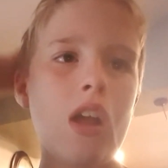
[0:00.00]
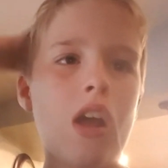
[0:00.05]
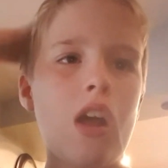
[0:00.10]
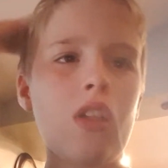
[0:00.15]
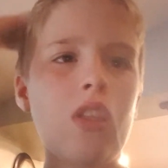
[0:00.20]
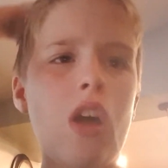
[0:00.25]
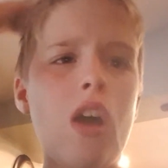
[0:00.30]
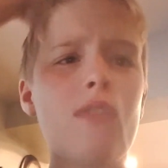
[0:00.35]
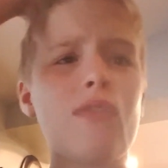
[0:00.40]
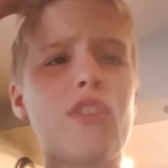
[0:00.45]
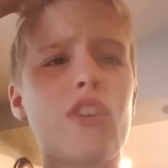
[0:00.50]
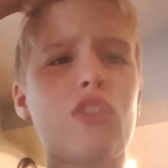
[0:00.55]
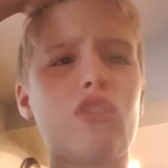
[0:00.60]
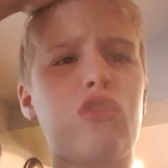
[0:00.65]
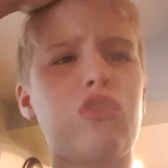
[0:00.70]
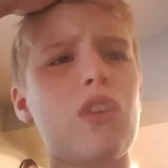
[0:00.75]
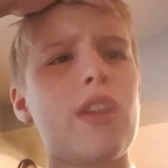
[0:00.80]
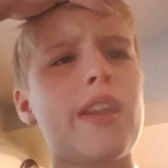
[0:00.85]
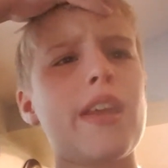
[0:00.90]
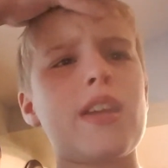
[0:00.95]
A lot of the
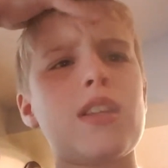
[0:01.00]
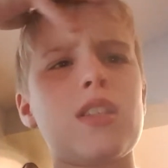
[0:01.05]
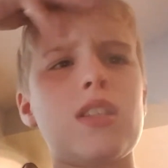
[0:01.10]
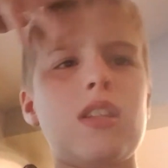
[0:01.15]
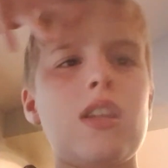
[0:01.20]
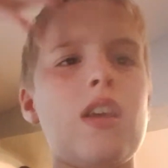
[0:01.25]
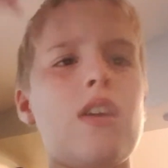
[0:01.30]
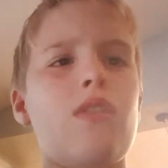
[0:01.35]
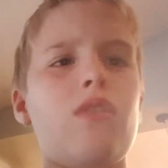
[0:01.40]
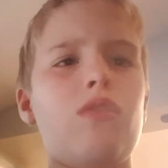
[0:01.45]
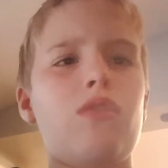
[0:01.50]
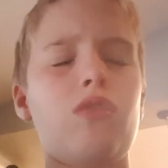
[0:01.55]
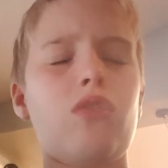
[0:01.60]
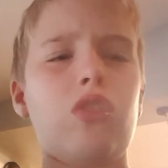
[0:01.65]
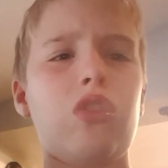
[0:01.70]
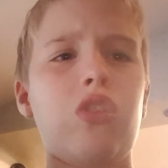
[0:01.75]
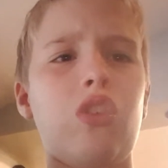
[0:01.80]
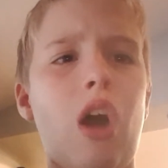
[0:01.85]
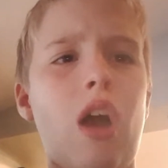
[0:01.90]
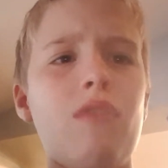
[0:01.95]
critics
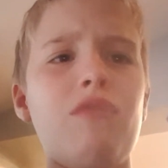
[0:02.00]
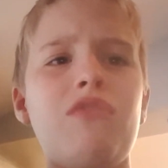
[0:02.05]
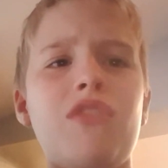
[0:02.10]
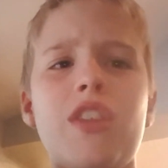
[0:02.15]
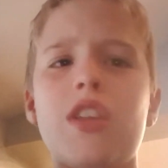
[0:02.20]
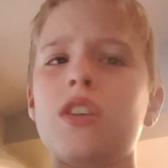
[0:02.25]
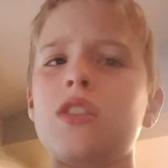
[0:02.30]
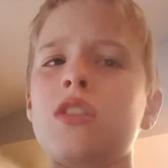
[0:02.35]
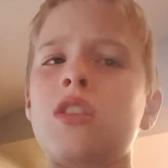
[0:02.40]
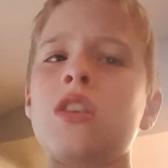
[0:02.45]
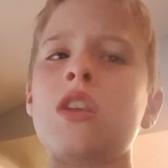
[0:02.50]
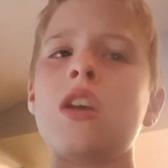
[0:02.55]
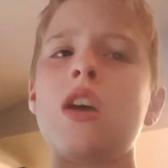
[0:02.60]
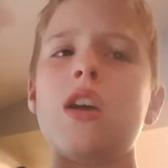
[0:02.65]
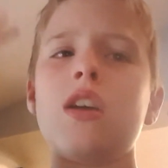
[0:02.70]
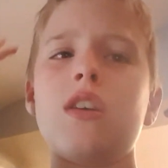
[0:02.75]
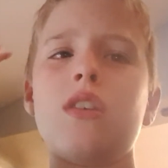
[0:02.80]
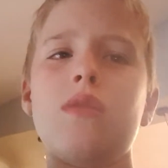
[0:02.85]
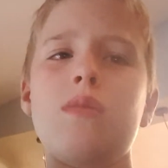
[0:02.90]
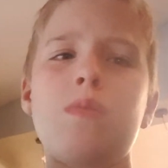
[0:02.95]
didn't love this
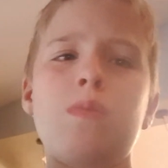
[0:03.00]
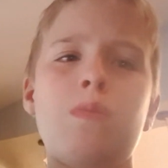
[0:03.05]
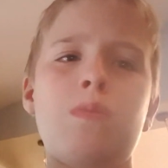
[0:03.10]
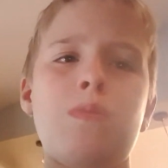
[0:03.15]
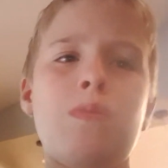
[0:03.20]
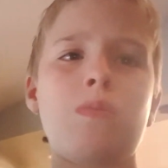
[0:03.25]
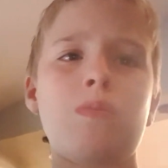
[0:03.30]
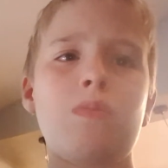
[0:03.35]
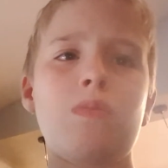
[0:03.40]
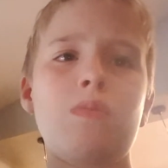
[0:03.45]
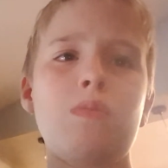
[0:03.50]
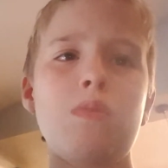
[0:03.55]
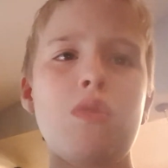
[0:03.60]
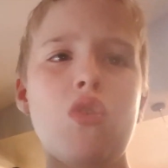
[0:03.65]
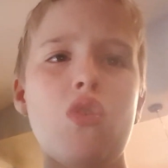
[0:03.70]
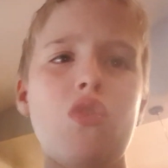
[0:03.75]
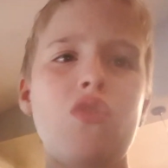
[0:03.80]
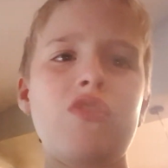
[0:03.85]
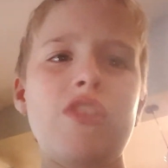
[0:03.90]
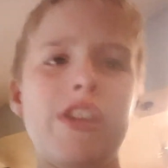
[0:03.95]

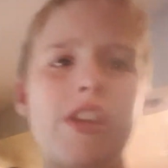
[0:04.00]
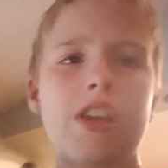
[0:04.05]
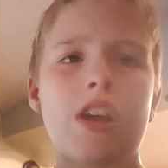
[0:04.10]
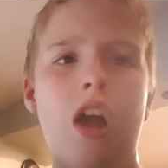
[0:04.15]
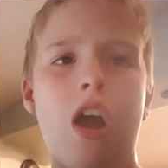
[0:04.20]
movie.